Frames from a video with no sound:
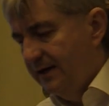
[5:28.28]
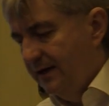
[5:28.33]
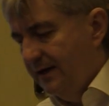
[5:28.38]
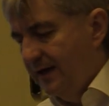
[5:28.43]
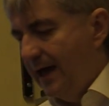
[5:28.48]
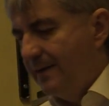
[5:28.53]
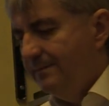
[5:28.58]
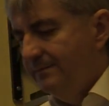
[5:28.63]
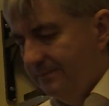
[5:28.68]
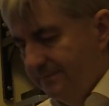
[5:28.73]

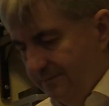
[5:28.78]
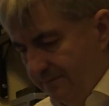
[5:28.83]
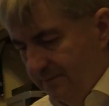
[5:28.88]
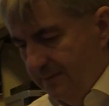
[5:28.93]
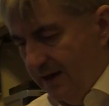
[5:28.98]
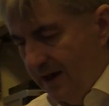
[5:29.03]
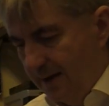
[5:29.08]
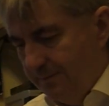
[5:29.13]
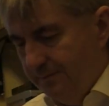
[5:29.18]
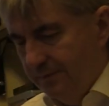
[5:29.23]
can
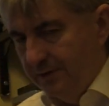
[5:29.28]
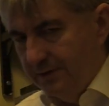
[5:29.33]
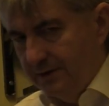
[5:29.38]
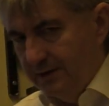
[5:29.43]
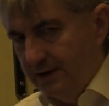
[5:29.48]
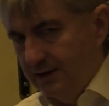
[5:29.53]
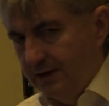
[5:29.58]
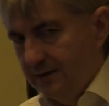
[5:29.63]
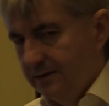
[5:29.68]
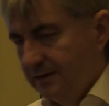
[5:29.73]

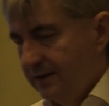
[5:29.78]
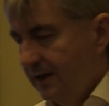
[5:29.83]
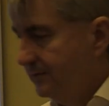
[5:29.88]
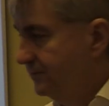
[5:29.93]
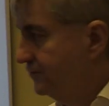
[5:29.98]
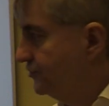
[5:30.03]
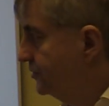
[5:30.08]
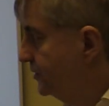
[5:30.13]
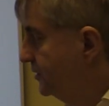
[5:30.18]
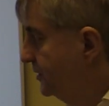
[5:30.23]
happen in
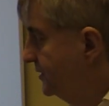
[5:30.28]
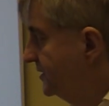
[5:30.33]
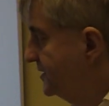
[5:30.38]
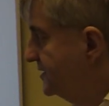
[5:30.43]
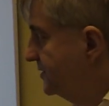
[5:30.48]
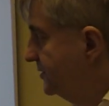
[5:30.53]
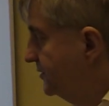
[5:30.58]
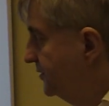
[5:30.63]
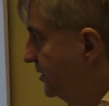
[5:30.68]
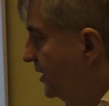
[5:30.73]
delusional
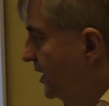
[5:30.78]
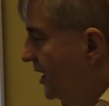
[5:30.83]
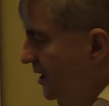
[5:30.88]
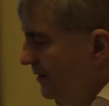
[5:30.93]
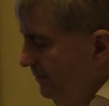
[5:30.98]
disorder.